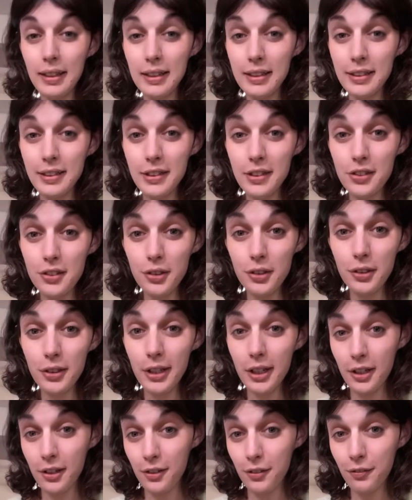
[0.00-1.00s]
This dessert
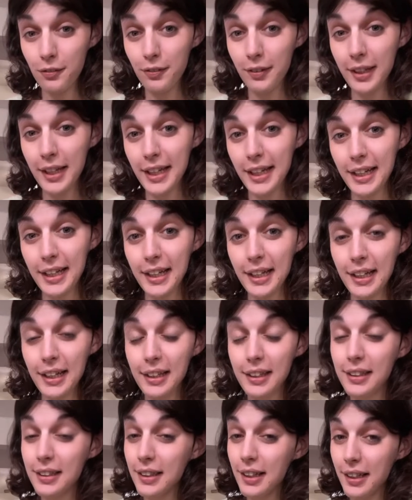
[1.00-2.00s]
is flaky,
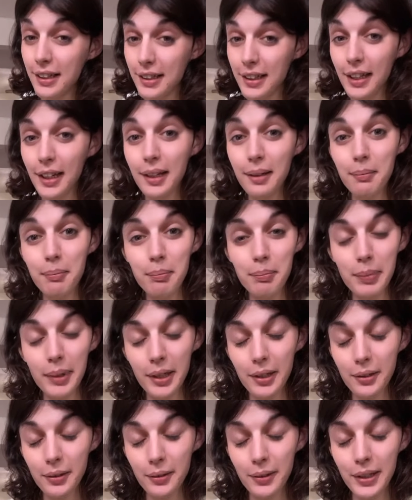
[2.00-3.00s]
nutty,
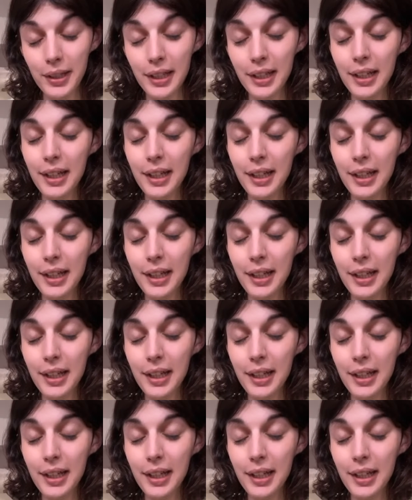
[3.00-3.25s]
buttery,